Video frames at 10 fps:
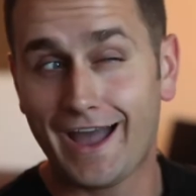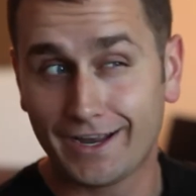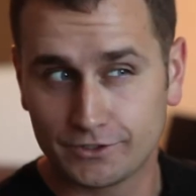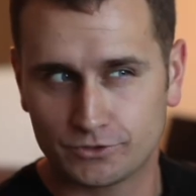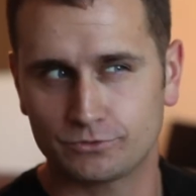
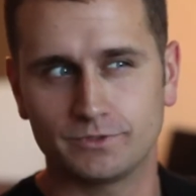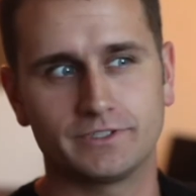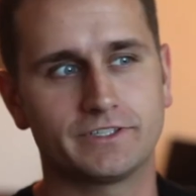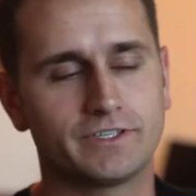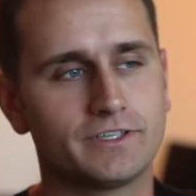
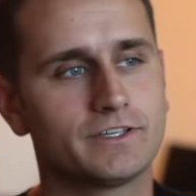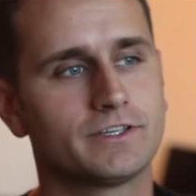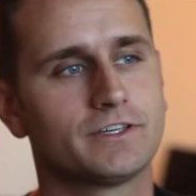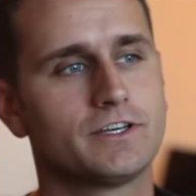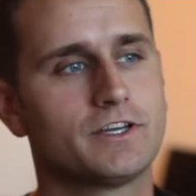actually
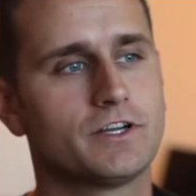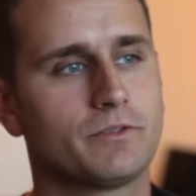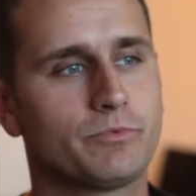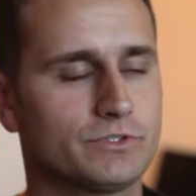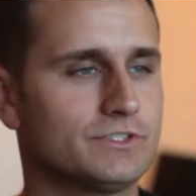
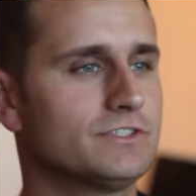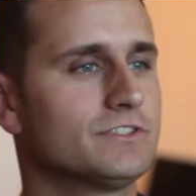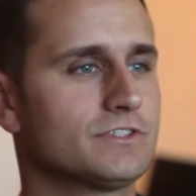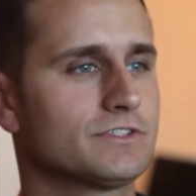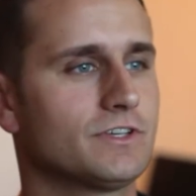put
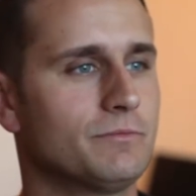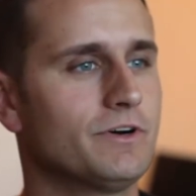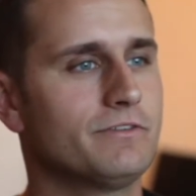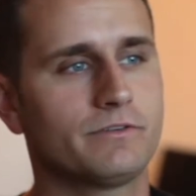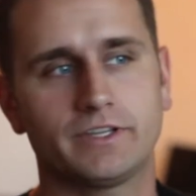Jesus
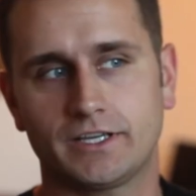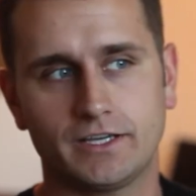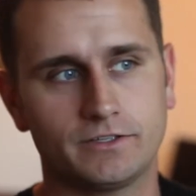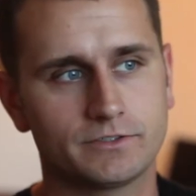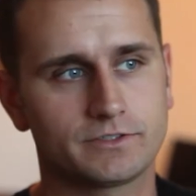above everything
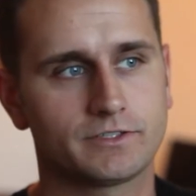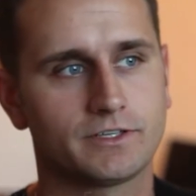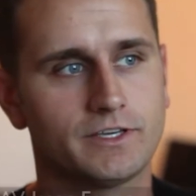else.